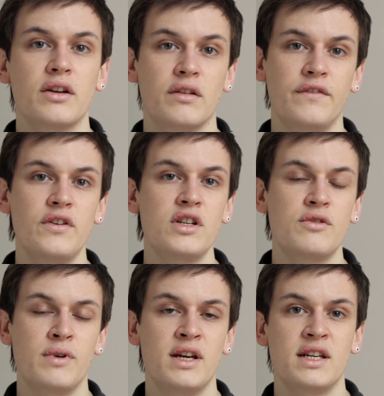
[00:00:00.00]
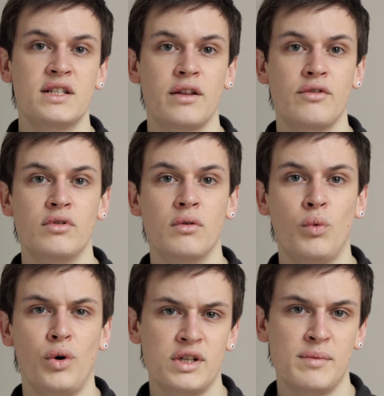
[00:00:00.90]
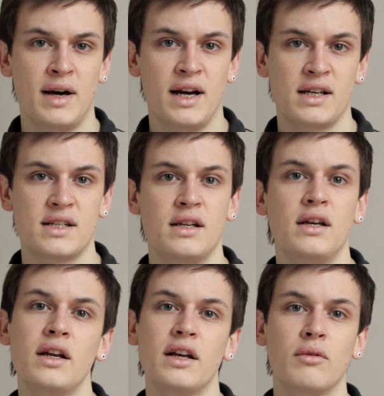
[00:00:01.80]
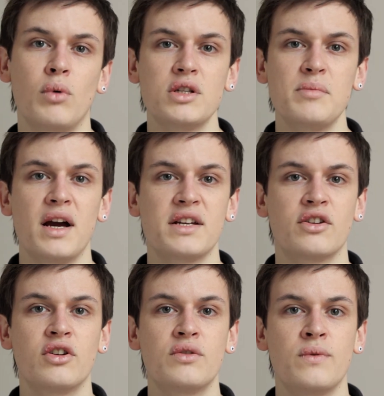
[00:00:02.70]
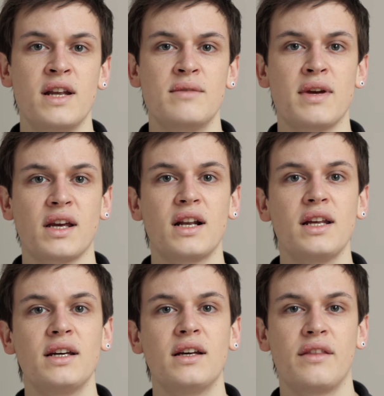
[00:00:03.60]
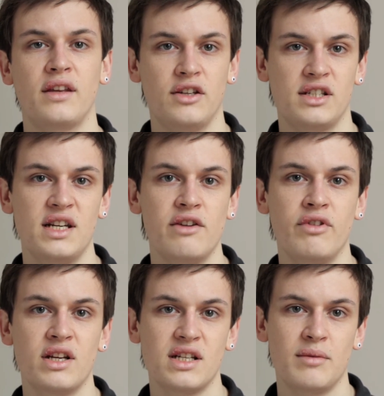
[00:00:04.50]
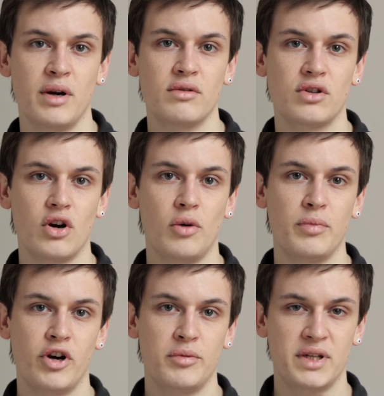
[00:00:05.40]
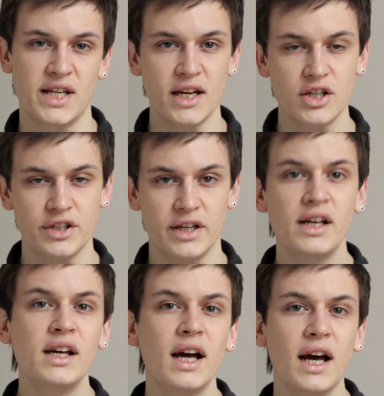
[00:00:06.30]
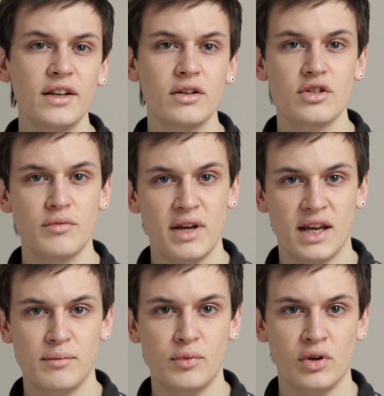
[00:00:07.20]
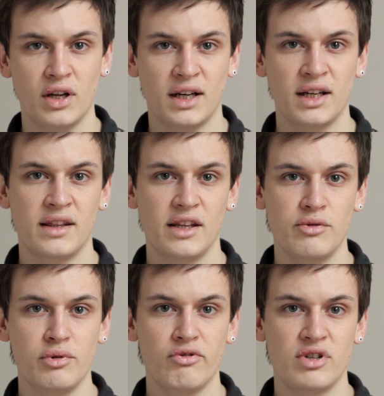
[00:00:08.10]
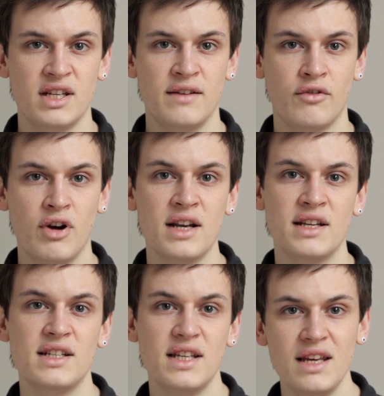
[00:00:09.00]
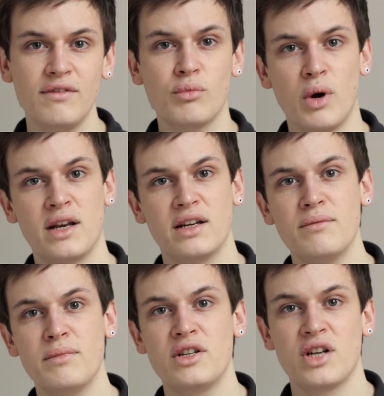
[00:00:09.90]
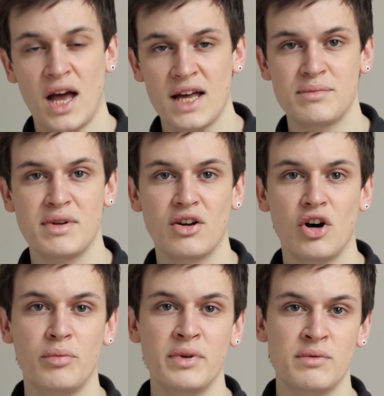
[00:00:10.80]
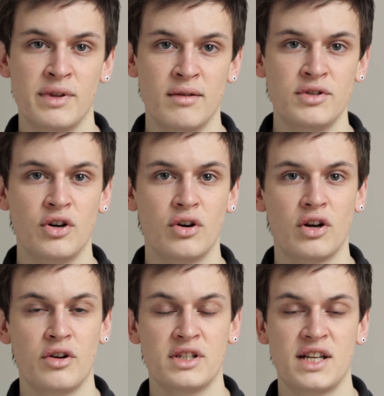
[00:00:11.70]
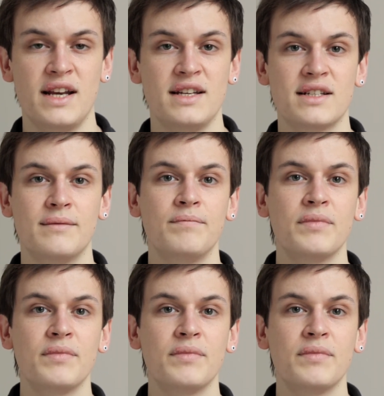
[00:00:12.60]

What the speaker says: Now, the first way is through watermarks. Now, watermarks are a good way to make it clear that you're serious about copyright protection, and they also make it more likely that you will receive credit even when an image has been copied without your consent.